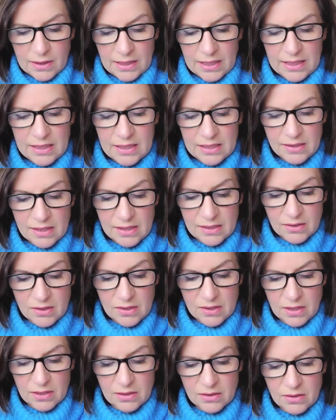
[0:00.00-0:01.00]
In this
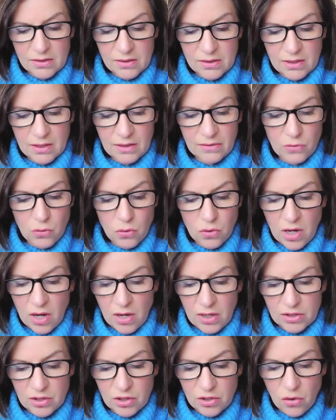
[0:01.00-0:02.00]
instance, if you're
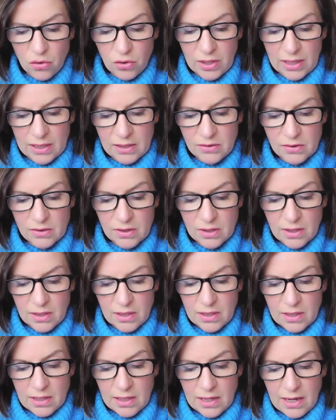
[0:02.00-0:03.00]
kind and honest
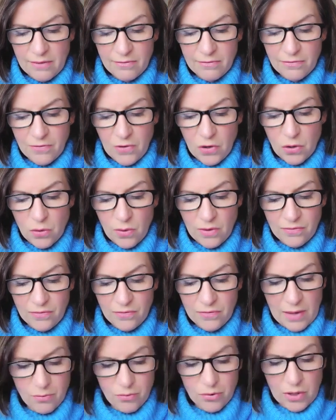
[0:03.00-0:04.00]
and follow a
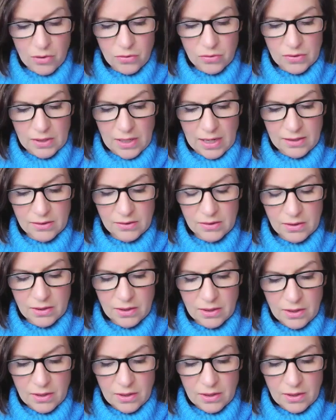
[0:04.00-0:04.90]
fair process,